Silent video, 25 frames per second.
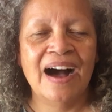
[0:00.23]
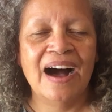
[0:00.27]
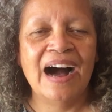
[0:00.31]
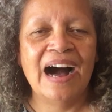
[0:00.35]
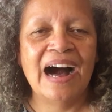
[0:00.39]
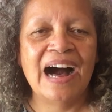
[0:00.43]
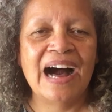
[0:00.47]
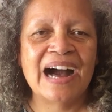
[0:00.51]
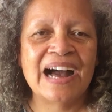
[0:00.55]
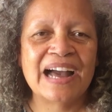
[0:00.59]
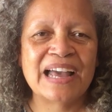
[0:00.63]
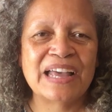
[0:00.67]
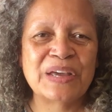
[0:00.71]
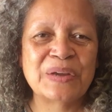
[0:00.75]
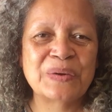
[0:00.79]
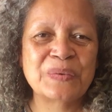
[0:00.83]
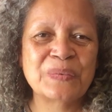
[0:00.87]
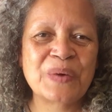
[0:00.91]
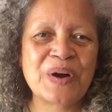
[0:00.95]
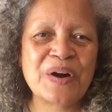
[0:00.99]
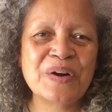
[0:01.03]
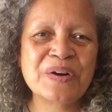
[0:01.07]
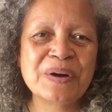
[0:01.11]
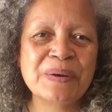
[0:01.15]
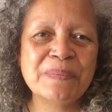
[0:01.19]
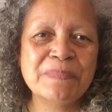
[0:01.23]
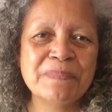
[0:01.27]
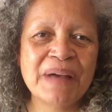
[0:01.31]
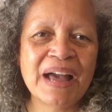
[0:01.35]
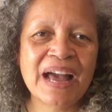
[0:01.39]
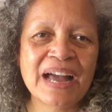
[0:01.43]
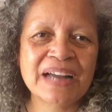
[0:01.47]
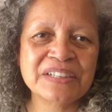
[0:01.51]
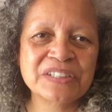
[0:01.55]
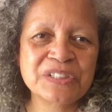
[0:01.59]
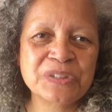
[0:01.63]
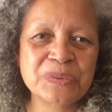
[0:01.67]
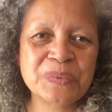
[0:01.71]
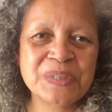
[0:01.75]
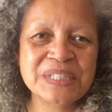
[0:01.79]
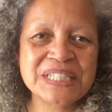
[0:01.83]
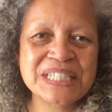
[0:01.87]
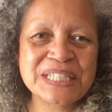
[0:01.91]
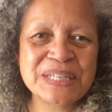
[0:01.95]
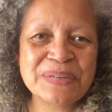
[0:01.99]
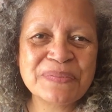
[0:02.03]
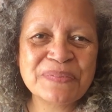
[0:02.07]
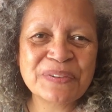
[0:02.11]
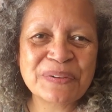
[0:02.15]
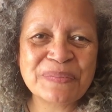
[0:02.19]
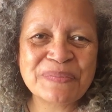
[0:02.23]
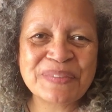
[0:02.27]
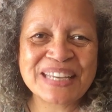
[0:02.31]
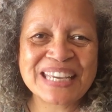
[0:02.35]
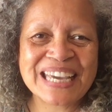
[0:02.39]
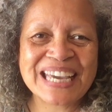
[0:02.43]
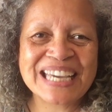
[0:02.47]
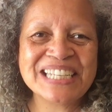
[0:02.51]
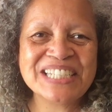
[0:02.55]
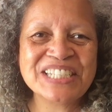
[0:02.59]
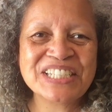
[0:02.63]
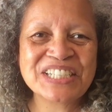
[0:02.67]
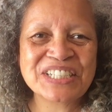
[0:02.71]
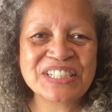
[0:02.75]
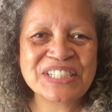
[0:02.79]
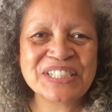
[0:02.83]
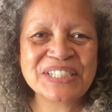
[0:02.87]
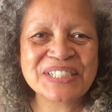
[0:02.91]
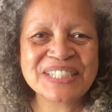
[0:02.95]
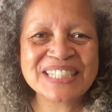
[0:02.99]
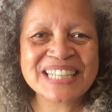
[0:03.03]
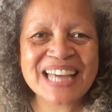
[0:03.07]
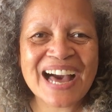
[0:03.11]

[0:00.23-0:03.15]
Hi, and welcome back to Wisdom from the Angels.